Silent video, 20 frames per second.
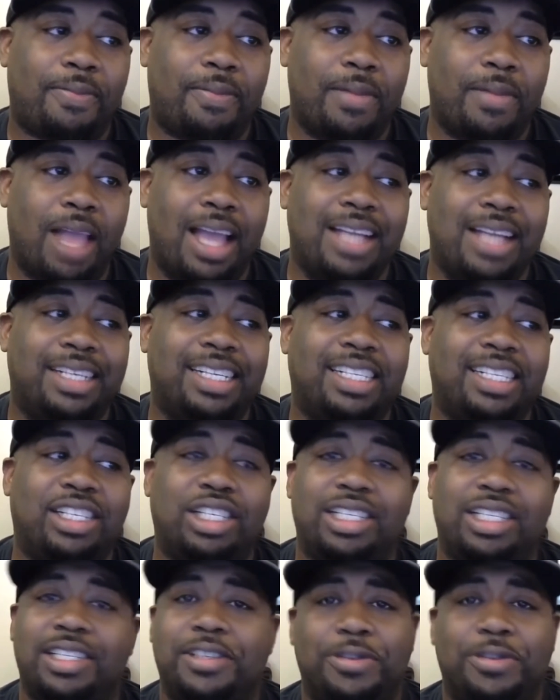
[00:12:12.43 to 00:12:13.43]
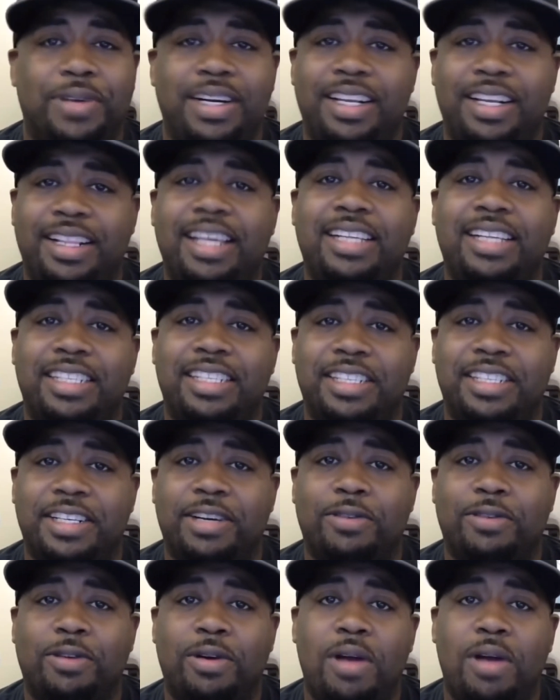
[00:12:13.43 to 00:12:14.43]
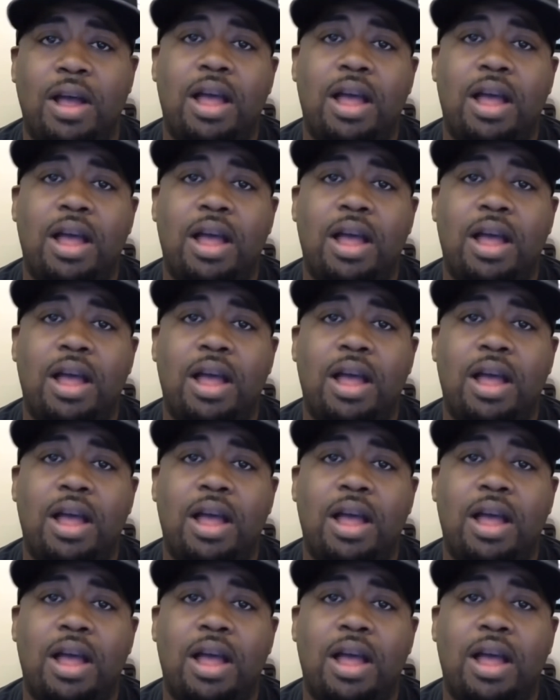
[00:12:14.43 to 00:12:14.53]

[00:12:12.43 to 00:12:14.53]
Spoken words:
and just trending things in general.